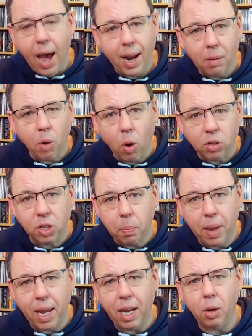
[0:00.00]
And I'm also
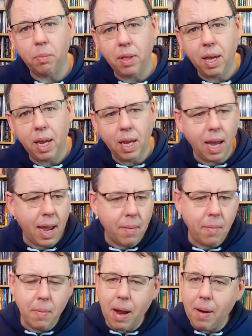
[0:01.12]
picking up the
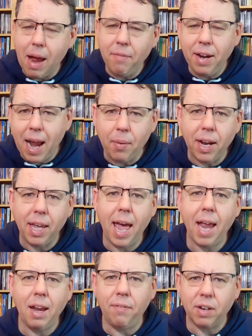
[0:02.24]
every now and
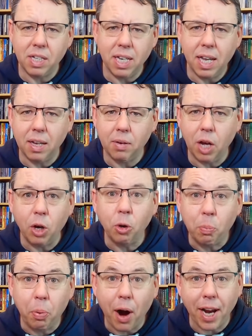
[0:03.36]
again, if I see a
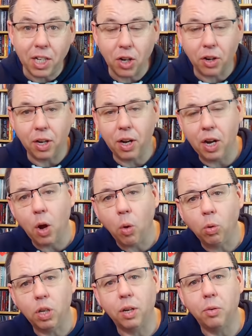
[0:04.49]
good price on an
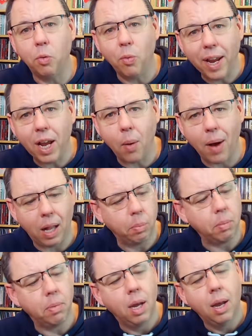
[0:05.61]
older Ringo
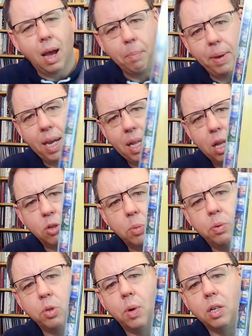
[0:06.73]
album, I'm picking those
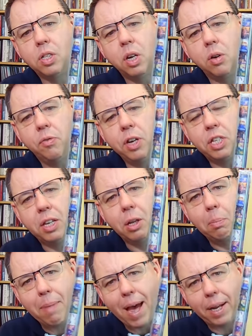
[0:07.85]
up as well. So Vertical
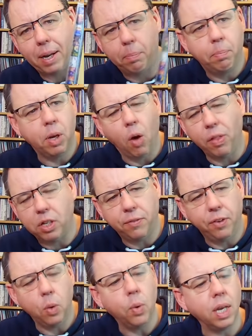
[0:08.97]
Man, I got this a
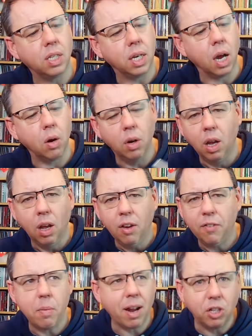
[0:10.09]
few weeks ago
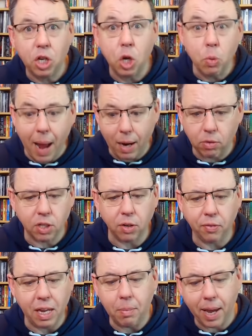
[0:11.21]
for about £2
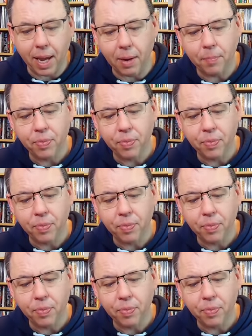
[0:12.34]
off eBay.